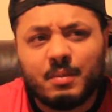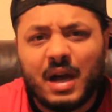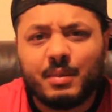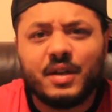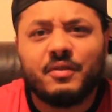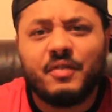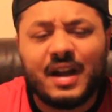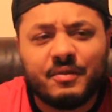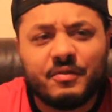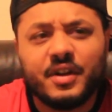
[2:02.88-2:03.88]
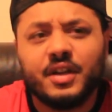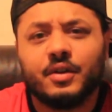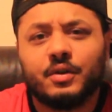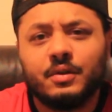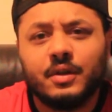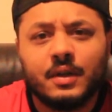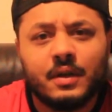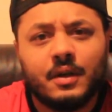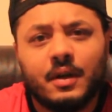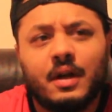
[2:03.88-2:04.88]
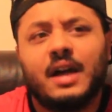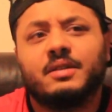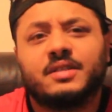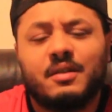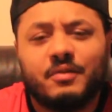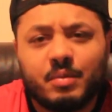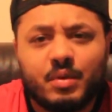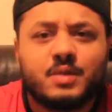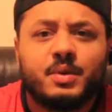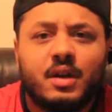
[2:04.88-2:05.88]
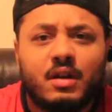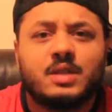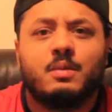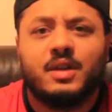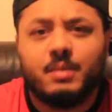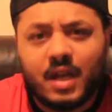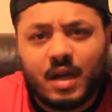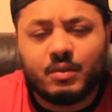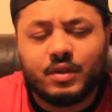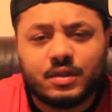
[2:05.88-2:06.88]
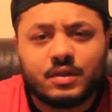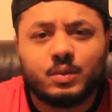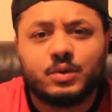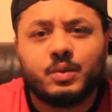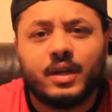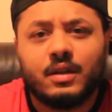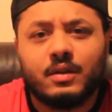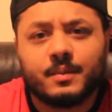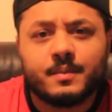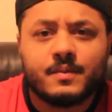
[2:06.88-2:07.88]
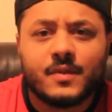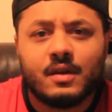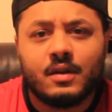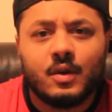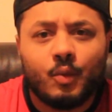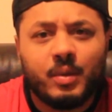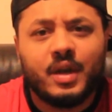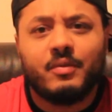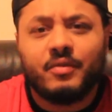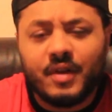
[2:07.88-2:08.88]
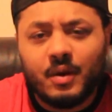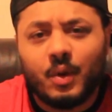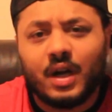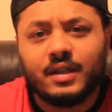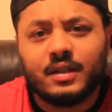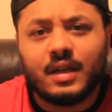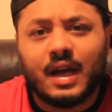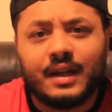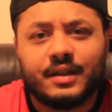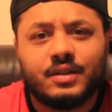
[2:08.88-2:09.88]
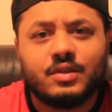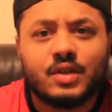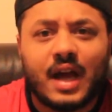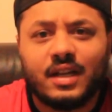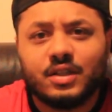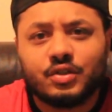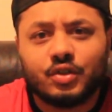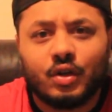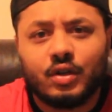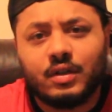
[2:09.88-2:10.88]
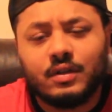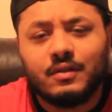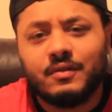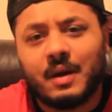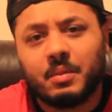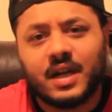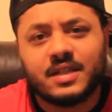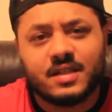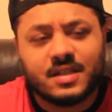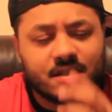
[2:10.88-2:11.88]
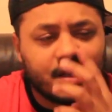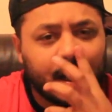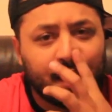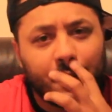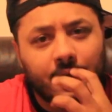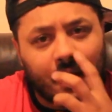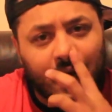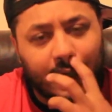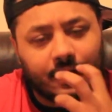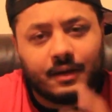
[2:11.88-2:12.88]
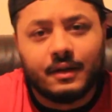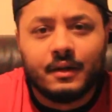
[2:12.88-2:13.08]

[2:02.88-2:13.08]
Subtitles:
might have been the 5-3, you know, at Stamford Bridge, but the last time we beat them at the Emirates was when we beat them 3-1 and Alex Song, Fabregas the Snake and